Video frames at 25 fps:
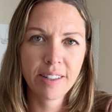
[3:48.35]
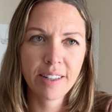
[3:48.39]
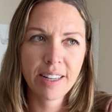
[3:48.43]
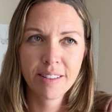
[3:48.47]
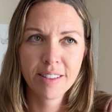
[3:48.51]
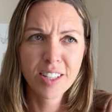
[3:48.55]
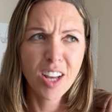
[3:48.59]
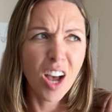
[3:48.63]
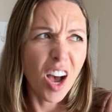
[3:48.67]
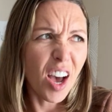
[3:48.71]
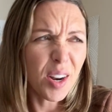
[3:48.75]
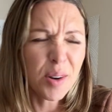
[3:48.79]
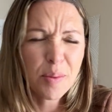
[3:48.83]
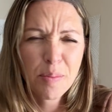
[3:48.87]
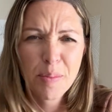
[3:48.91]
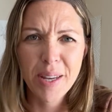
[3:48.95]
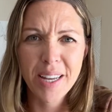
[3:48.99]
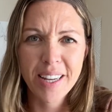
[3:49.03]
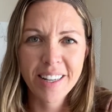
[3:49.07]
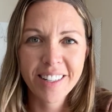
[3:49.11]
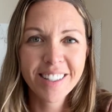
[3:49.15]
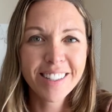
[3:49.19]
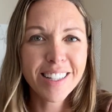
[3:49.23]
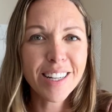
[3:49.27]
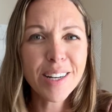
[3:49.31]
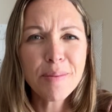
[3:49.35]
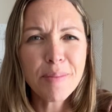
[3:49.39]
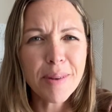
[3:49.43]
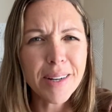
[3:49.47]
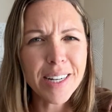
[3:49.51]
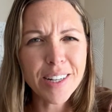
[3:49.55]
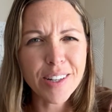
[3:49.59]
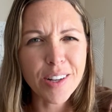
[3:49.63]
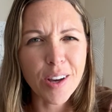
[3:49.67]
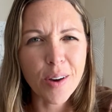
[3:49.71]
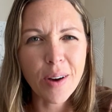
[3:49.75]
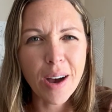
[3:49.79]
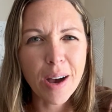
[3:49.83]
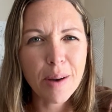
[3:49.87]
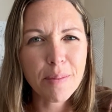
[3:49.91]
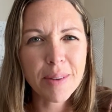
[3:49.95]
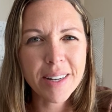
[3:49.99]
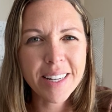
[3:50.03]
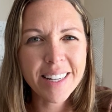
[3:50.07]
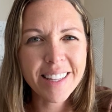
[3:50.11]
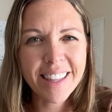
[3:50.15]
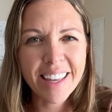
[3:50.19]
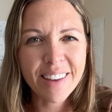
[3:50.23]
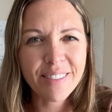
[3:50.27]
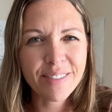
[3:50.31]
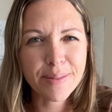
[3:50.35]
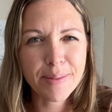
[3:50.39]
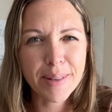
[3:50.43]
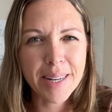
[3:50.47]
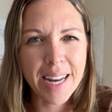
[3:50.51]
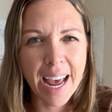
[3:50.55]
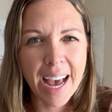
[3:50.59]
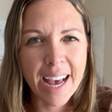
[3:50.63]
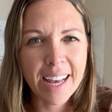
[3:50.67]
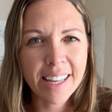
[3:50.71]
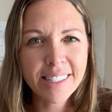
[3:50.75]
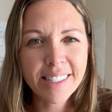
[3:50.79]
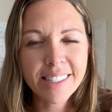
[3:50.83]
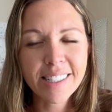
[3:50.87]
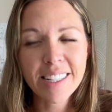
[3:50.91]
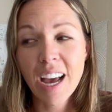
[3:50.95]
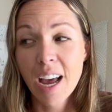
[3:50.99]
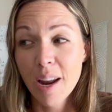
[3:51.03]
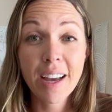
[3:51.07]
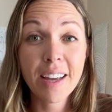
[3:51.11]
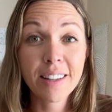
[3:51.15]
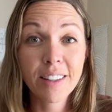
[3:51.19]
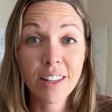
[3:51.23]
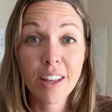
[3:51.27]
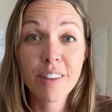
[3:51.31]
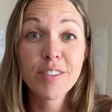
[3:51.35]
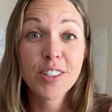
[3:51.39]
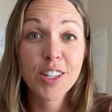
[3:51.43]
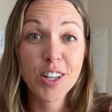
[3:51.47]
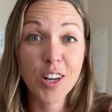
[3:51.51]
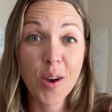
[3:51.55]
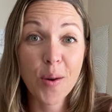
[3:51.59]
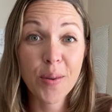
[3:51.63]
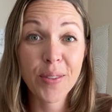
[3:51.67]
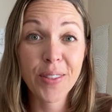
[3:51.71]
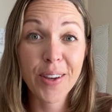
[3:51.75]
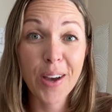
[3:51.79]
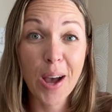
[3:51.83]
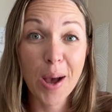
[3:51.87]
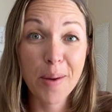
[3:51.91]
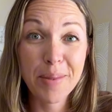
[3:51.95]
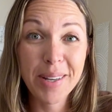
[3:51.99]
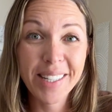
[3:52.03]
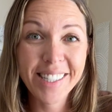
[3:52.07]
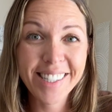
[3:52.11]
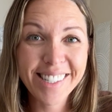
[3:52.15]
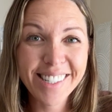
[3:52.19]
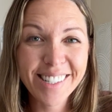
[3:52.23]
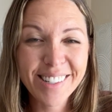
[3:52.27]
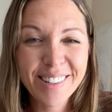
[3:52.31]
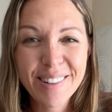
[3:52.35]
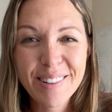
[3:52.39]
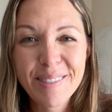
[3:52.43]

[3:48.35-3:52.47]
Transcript: It's gotta be. Does anybody know how many they've been asked? I'd love to know in the comments.